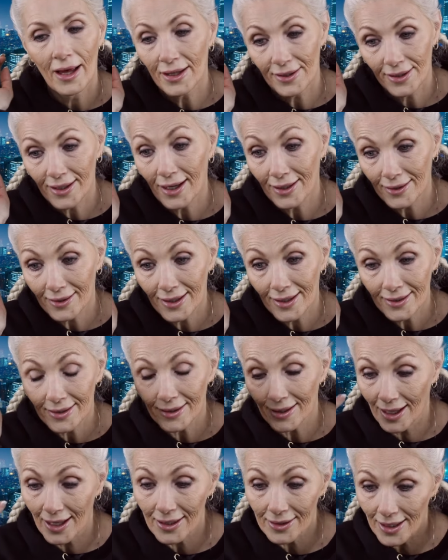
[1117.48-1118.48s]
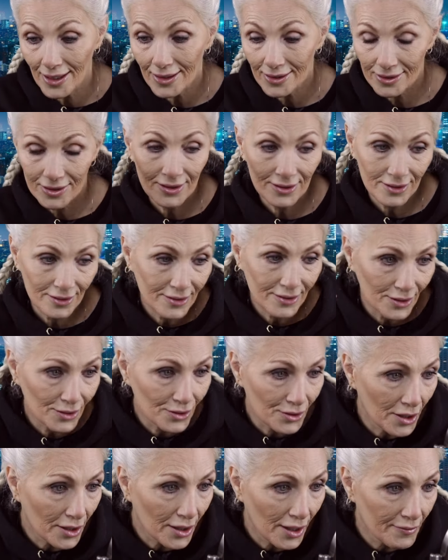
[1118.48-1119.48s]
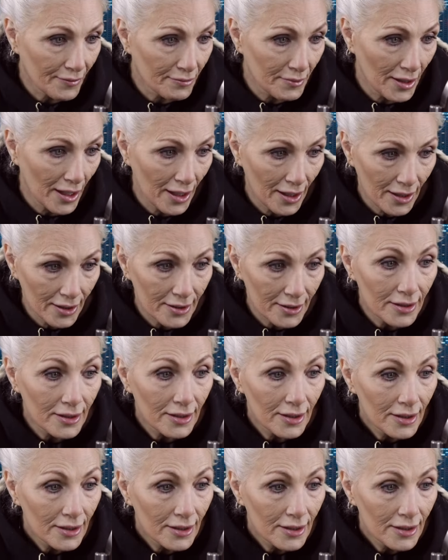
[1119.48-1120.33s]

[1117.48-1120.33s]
I, I, like I like the, the look I've made.